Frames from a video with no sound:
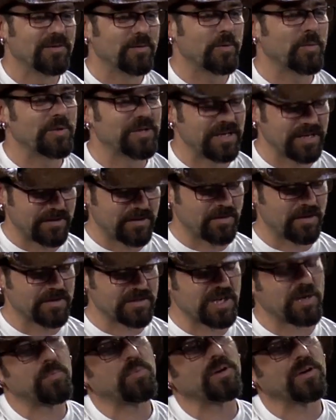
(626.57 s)
we would take two
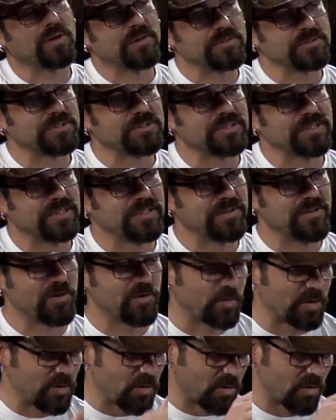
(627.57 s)
cassette players and
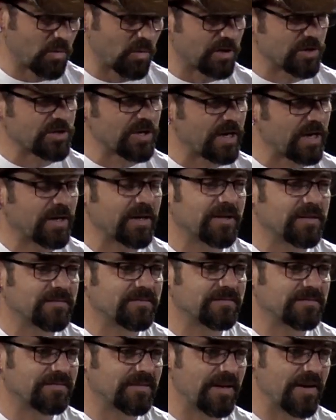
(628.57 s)
you'd record one track,
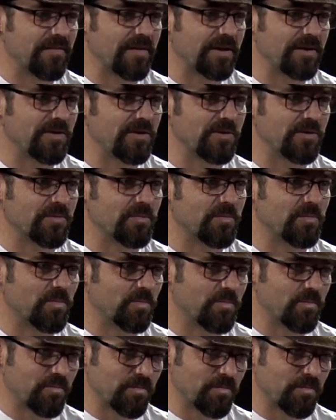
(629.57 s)
and then you'd